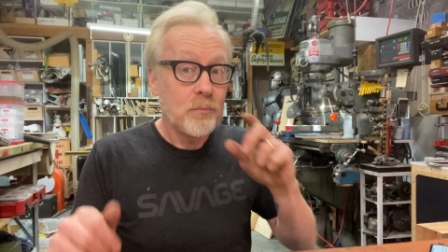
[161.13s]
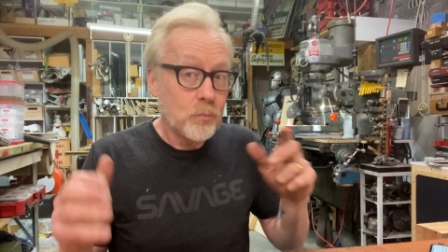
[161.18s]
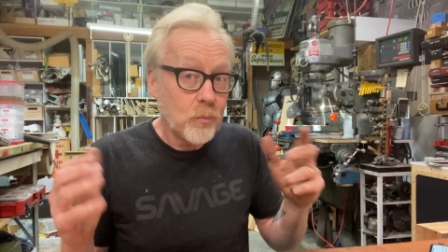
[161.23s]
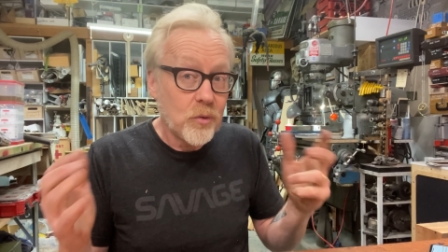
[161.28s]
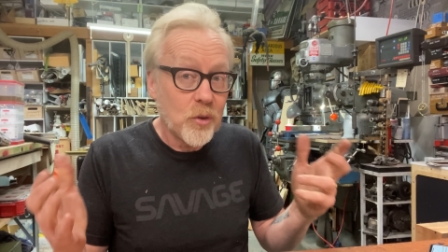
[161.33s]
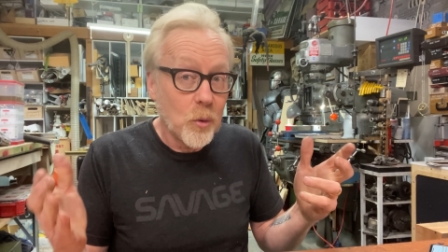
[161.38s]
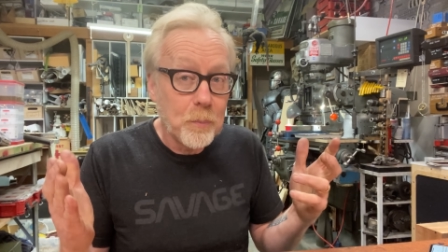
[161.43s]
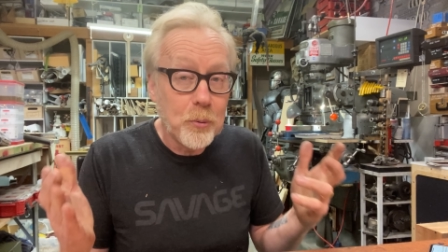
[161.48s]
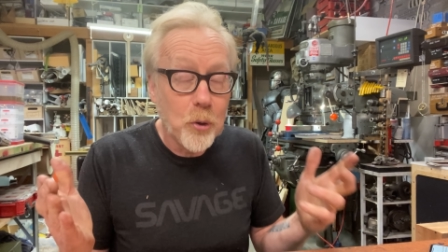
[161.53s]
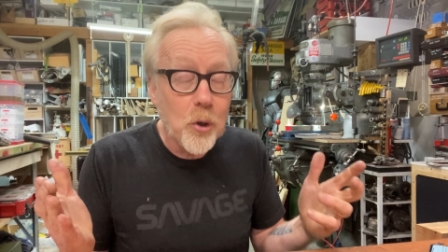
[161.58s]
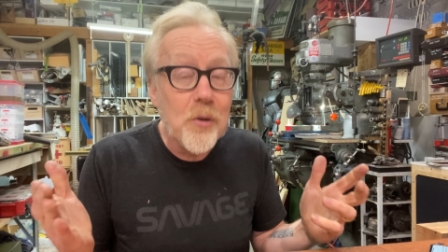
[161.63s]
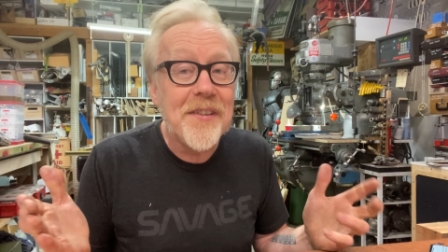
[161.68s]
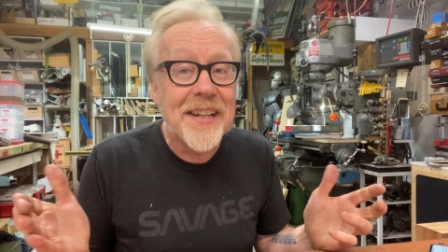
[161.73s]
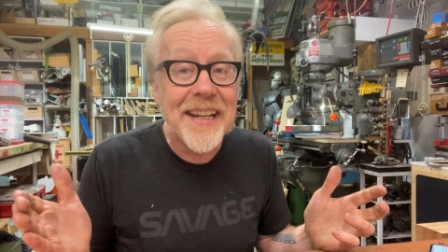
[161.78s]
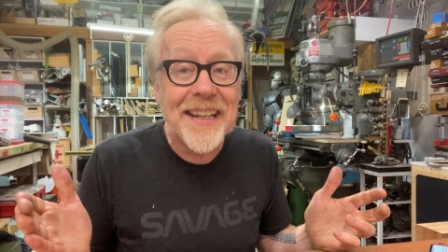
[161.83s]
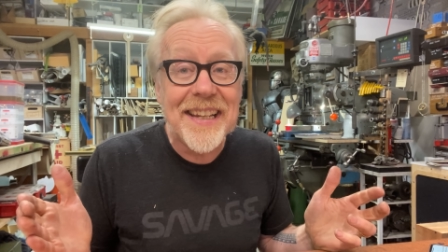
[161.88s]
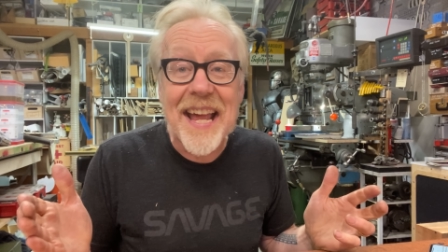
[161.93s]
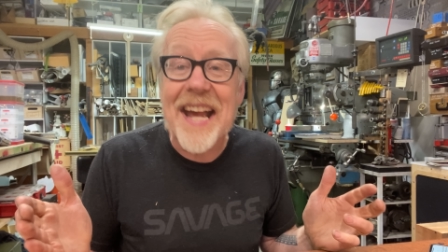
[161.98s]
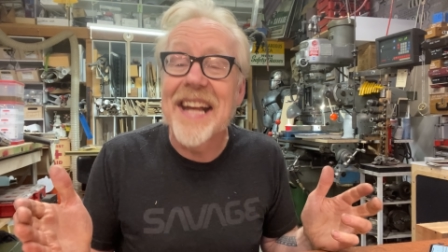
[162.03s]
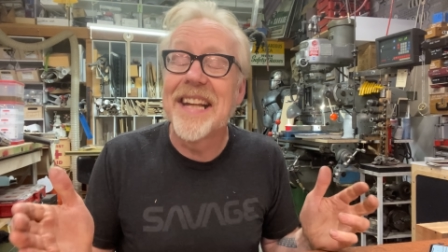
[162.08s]
So proving
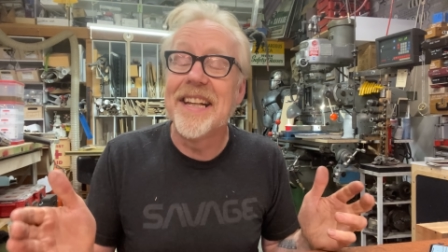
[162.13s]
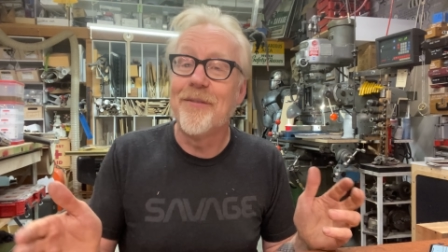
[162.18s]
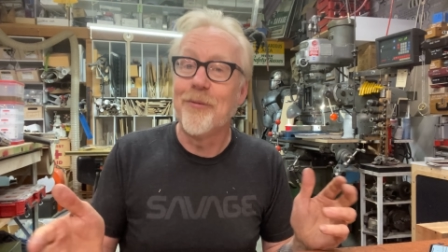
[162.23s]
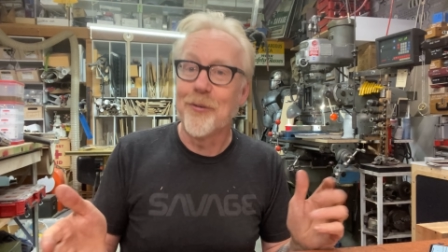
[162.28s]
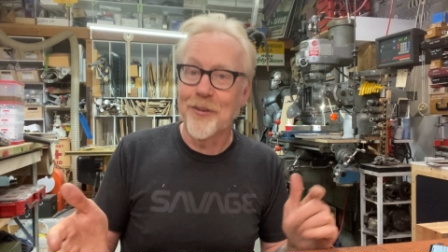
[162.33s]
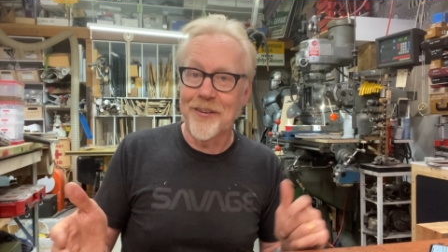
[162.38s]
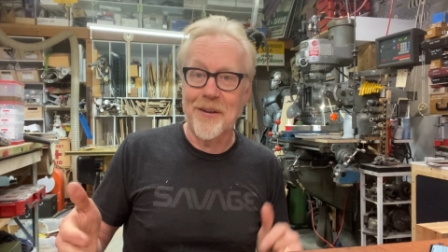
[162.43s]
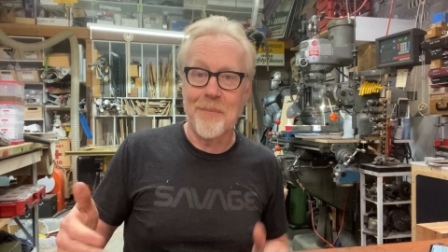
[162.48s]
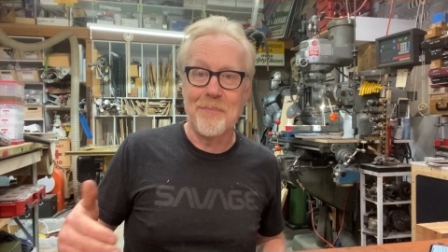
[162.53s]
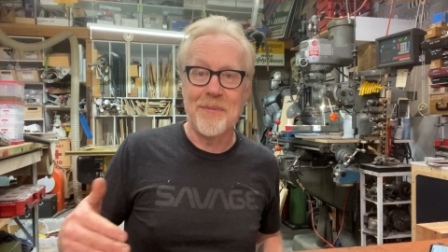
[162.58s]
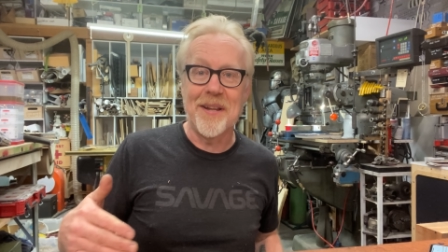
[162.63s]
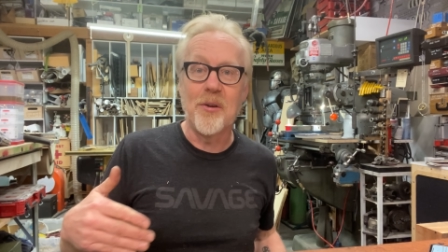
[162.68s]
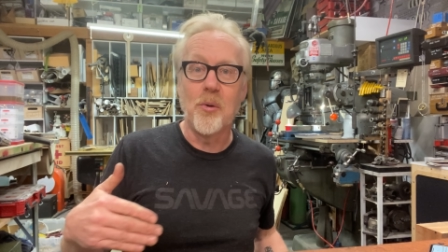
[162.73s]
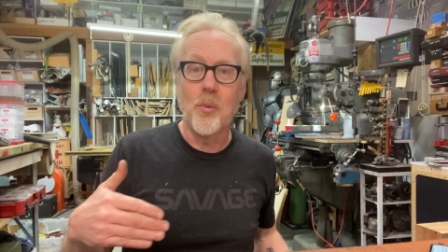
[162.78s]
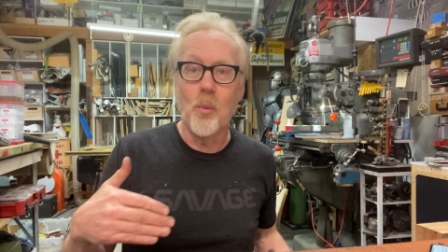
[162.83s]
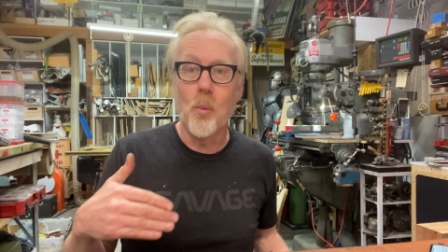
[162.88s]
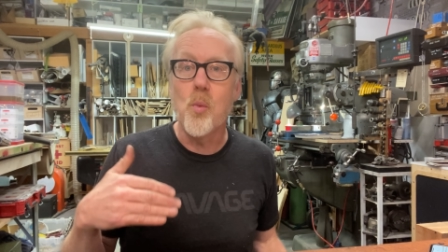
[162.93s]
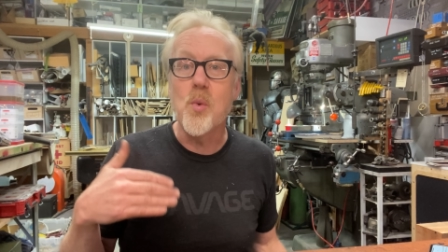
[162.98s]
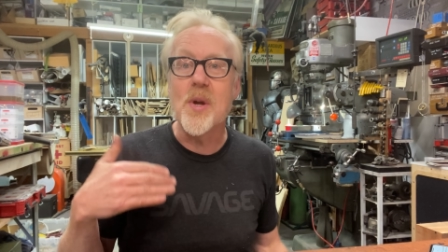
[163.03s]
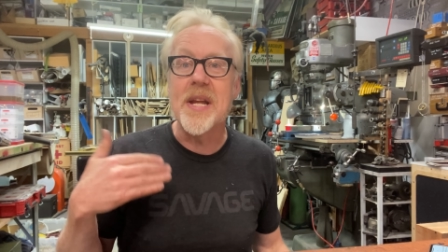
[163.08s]
a negative was
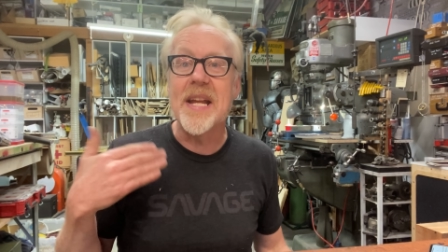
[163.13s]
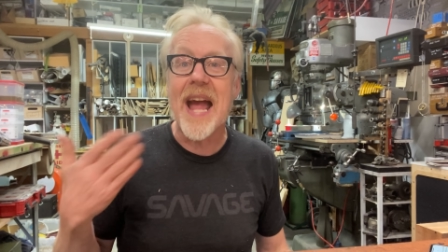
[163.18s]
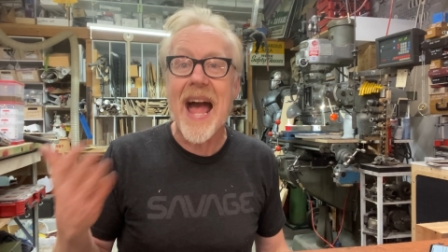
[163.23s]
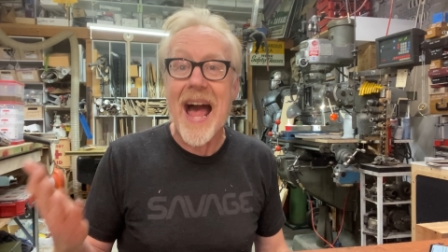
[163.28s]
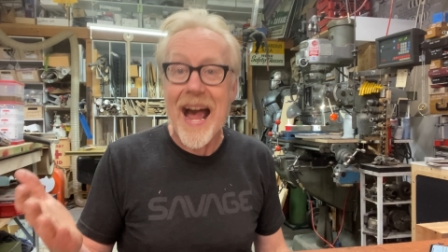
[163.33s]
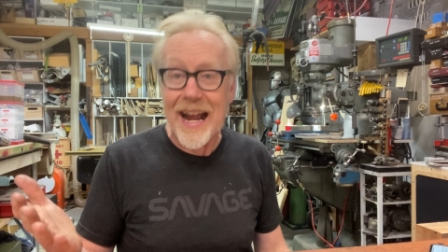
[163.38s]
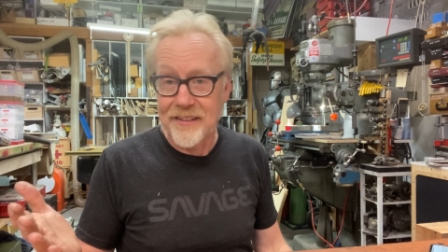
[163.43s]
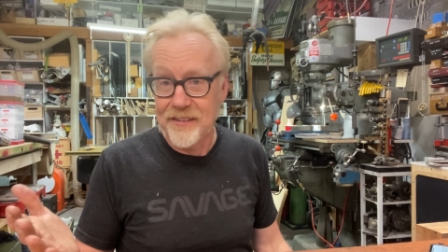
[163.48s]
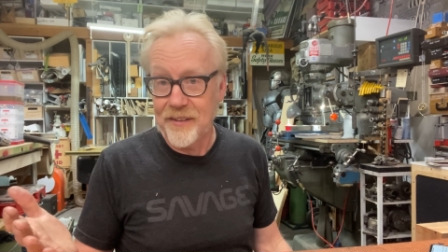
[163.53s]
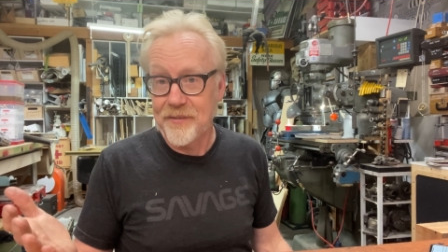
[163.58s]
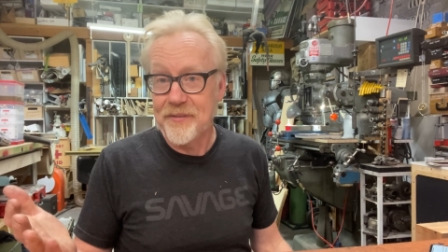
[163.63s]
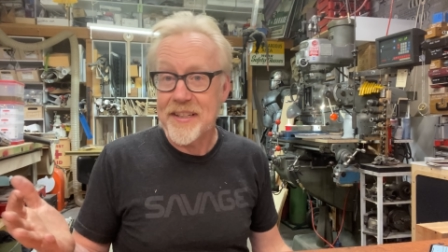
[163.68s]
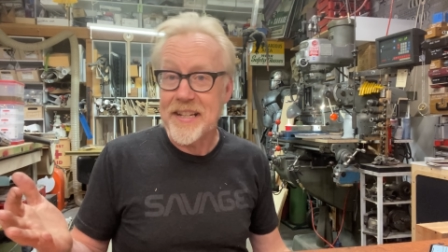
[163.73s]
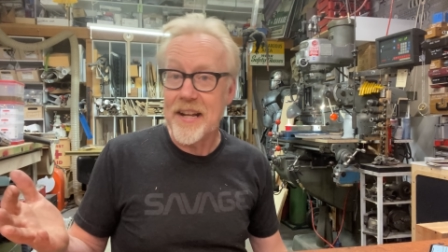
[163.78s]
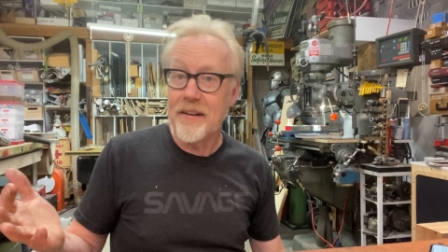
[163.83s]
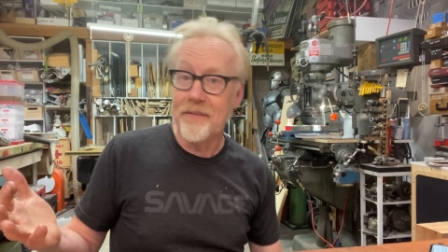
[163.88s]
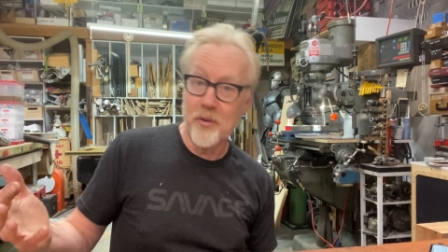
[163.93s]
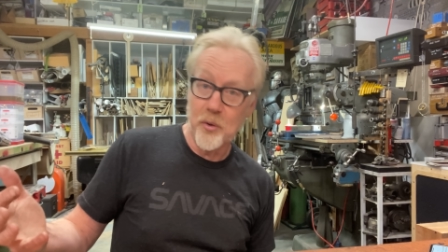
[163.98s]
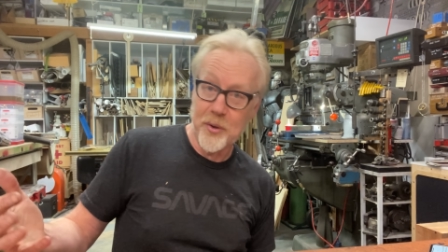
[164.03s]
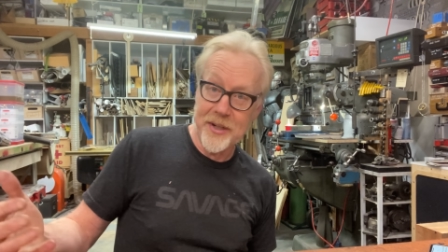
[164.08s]
something we actively
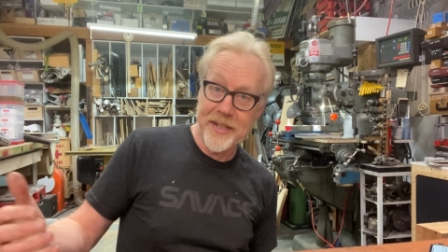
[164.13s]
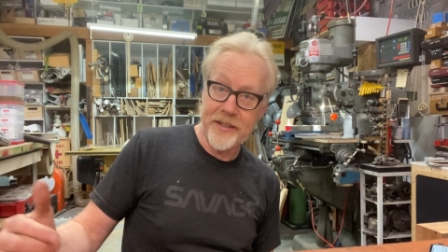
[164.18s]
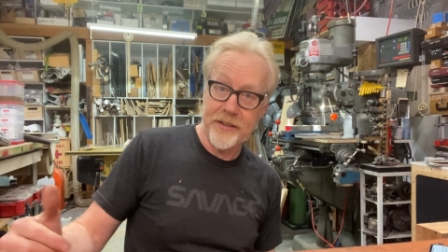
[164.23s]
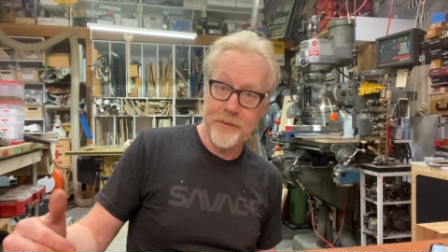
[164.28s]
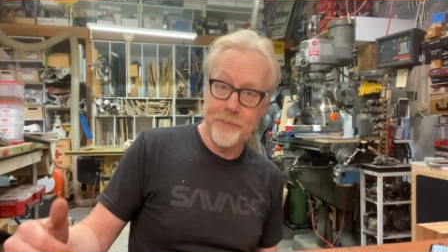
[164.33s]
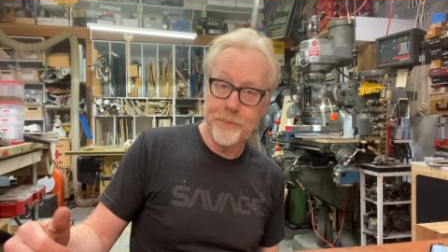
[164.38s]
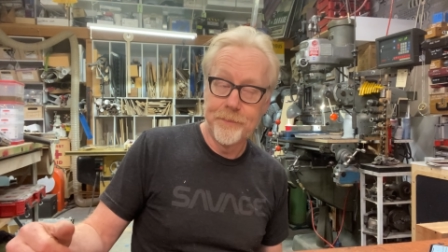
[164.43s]
avoided.